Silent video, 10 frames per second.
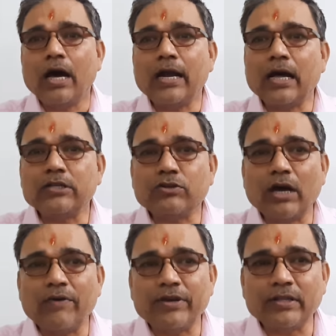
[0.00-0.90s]
and also
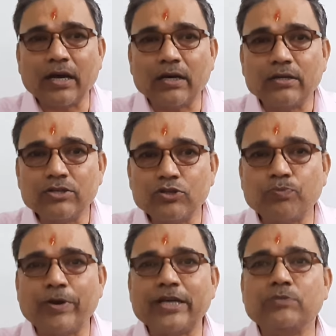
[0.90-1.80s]
having the
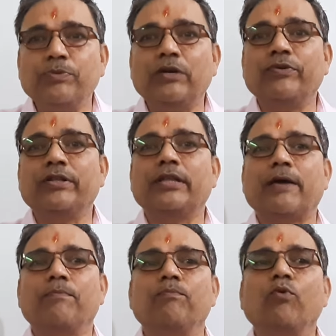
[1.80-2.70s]
space between
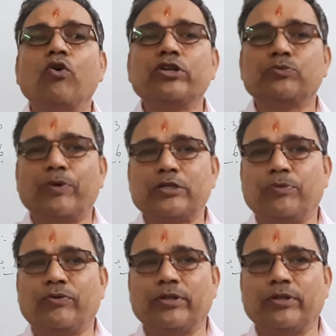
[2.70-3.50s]
them, more space between